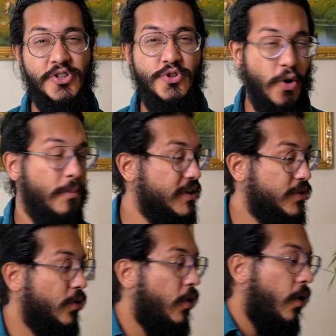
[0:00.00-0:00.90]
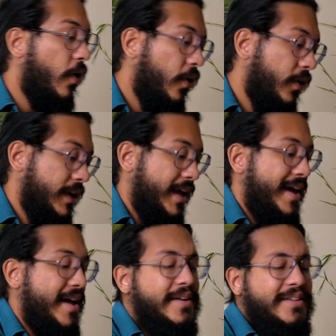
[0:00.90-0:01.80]
show must go on,
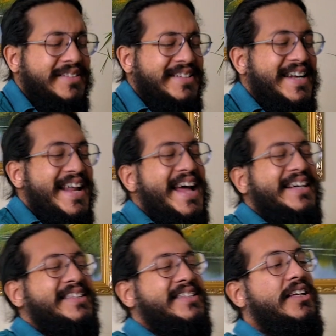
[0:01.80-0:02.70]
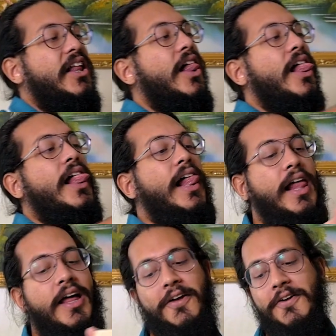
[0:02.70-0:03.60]
and the next
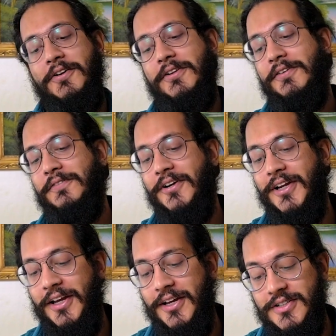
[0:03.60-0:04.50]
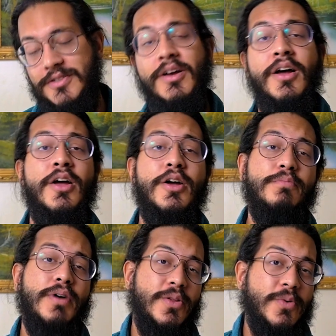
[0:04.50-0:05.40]
delivery is,
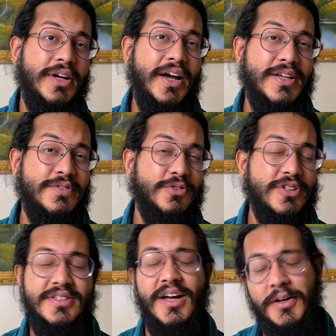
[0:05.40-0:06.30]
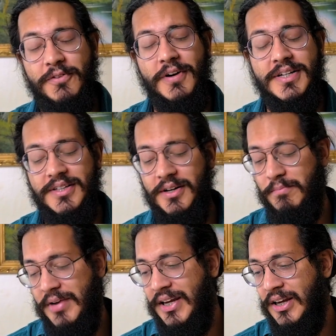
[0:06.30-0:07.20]
by the way guys, for this sacrifice that I'm
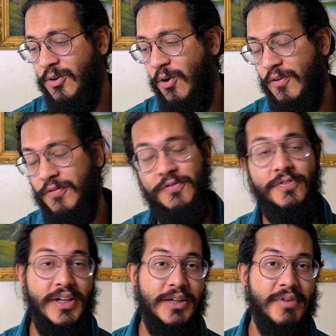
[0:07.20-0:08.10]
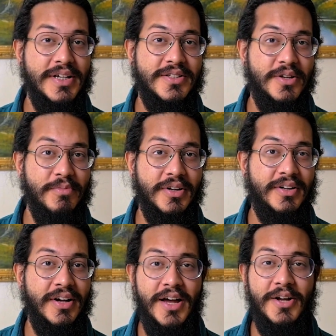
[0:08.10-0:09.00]
making of filling my
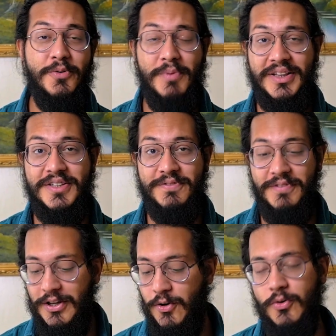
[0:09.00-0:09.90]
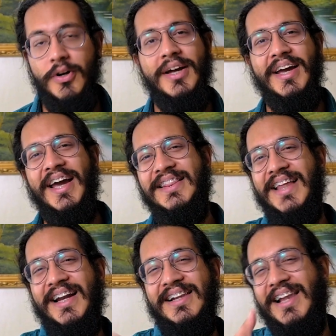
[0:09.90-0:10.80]
stomach to make this video, hit
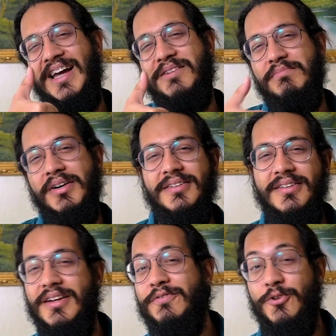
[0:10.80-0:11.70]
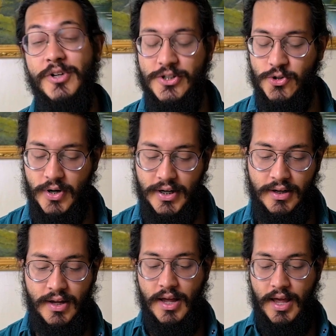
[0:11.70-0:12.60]
that like button if you're enjoying.
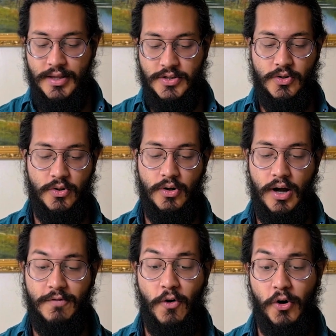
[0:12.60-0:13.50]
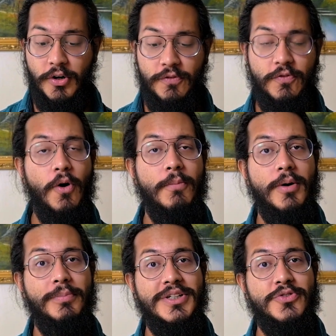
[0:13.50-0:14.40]
And so I've ordered from
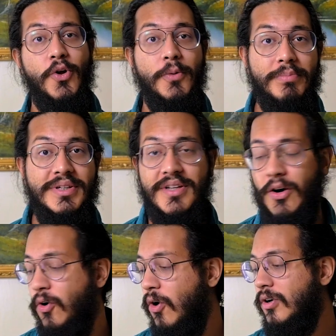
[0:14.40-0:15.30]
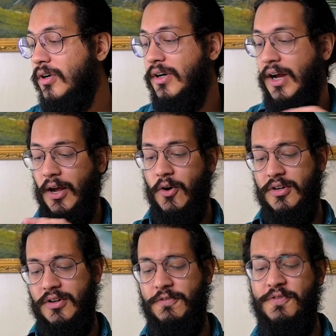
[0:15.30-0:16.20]
a place called Pizza Corner. I
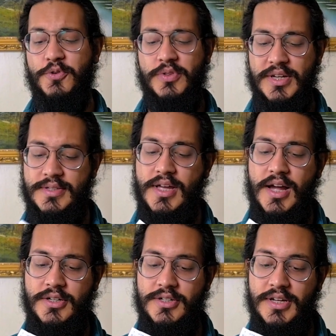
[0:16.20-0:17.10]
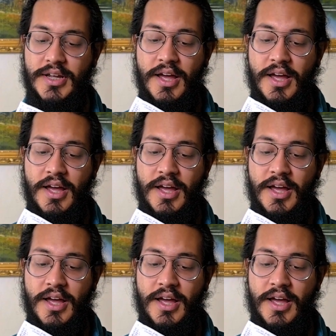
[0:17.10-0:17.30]
ordered a few things actually.